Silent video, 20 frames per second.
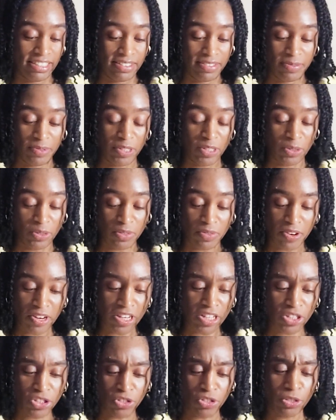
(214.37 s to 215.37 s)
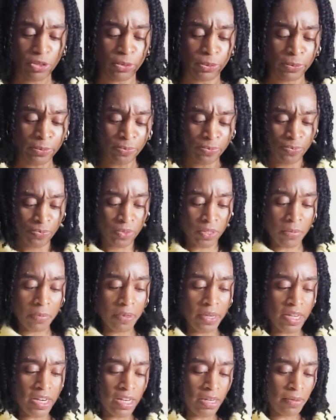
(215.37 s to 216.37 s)
which is very true.
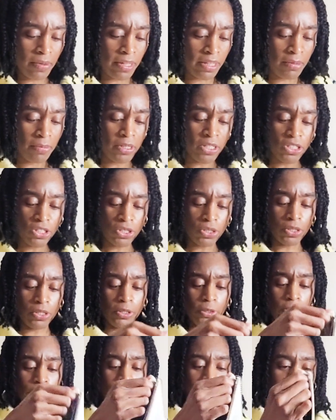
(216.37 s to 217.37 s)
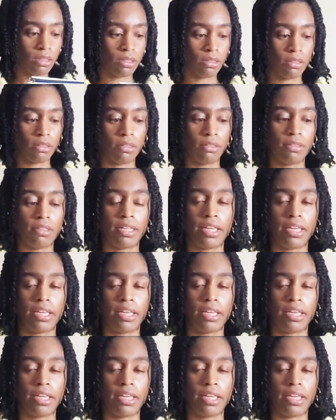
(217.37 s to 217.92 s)
But anyway, let me show you the